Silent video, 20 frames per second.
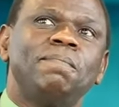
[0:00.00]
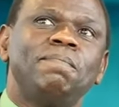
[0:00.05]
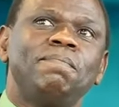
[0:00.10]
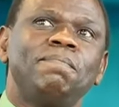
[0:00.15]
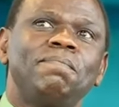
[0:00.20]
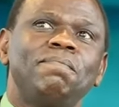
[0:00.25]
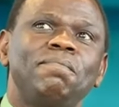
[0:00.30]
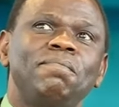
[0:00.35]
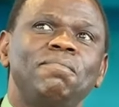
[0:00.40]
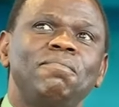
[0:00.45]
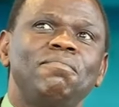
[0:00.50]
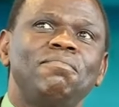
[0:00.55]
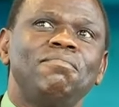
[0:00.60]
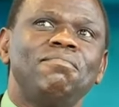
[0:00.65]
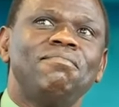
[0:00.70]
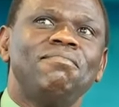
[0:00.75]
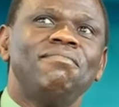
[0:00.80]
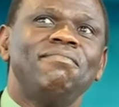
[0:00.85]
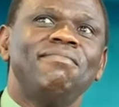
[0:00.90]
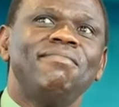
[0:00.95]

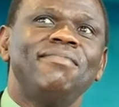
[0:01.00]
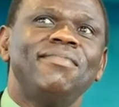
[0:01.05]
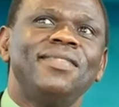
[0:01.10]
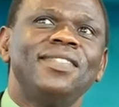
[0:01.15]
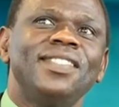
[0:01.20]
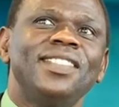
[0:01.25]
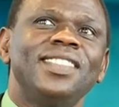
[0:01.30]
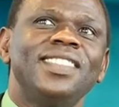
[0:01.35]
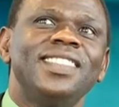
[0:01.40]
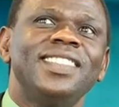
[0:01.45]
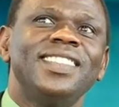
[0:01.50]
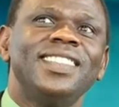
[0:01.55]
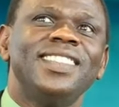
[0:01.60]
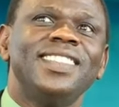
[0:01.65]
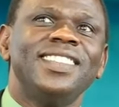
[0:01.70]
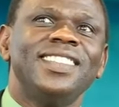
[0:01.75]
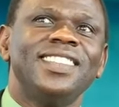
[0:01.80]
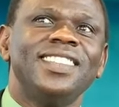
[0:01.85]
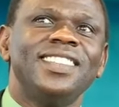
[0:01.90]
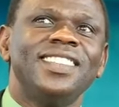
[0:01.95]

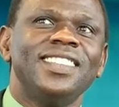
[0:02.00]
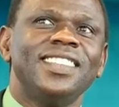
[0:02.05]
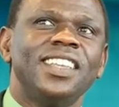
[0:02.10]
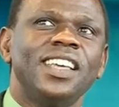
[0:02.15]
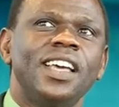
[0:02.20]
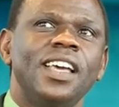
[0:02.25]
(silence)